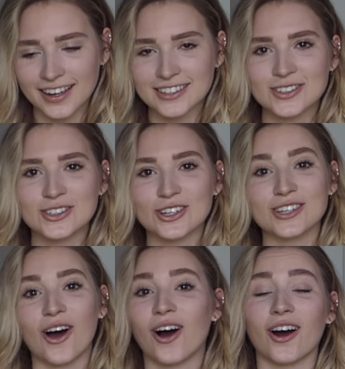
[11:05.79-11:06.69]
It's
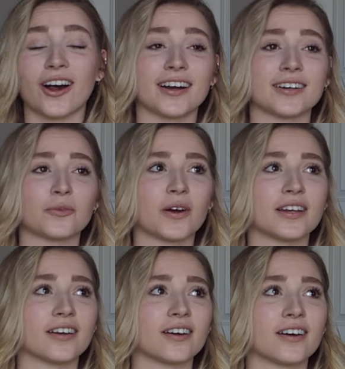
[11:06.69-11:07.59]
just hard
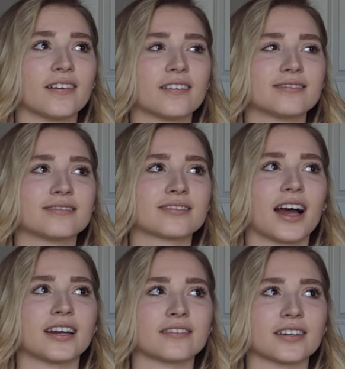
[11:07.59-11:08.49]
when you're
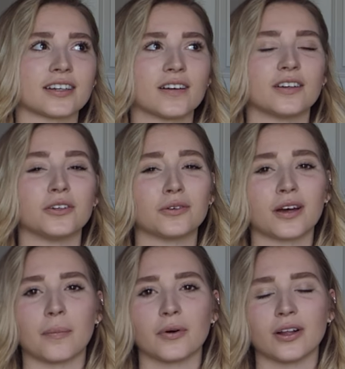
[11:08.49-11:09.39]
kind of like a new
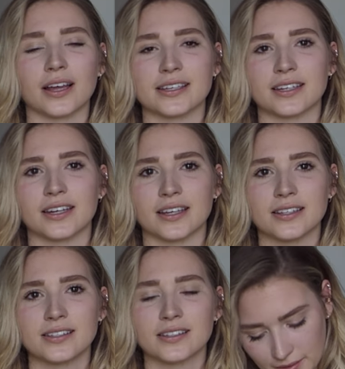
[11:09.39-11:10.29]
couple as it
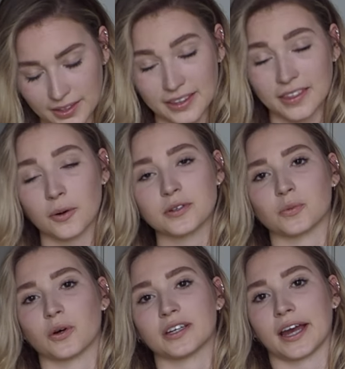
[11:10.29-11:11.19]
is. Like there was
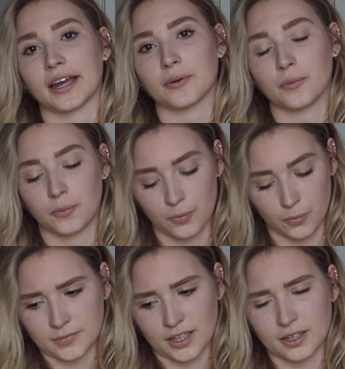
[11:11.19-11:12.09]
one night,
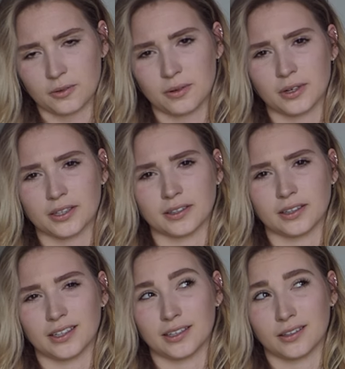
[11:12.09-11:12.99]
I think we were
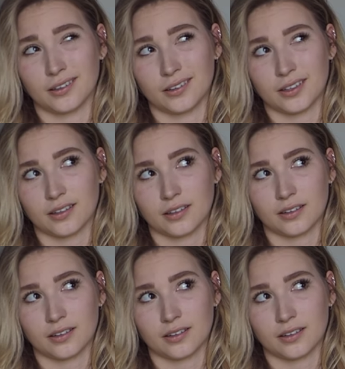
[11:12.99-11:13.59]
in Lille,